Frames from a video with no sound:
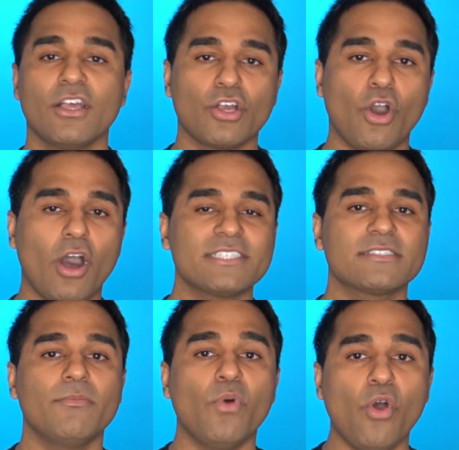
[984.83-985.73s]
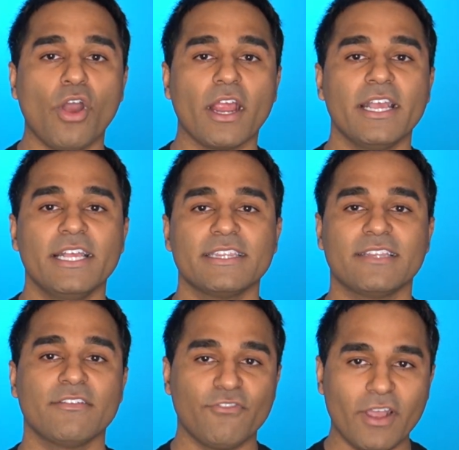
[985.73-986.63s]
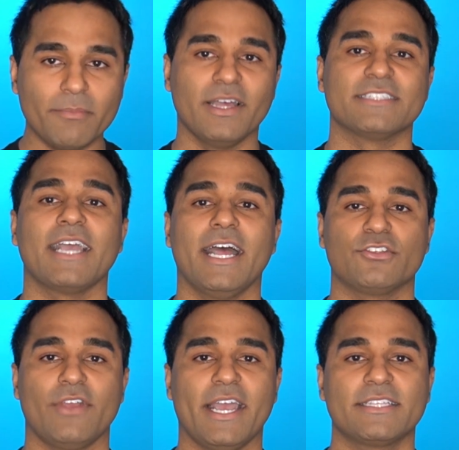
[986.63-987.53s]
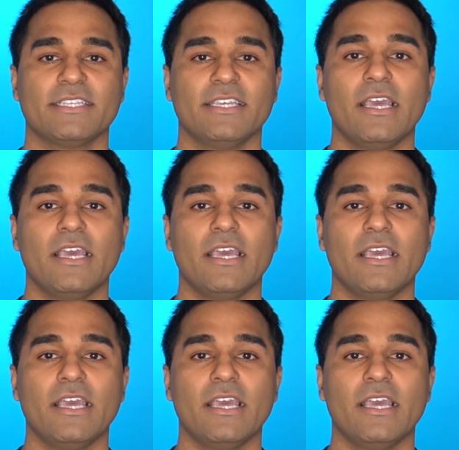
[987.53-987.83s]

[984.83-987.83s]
costs more than the front month's contract.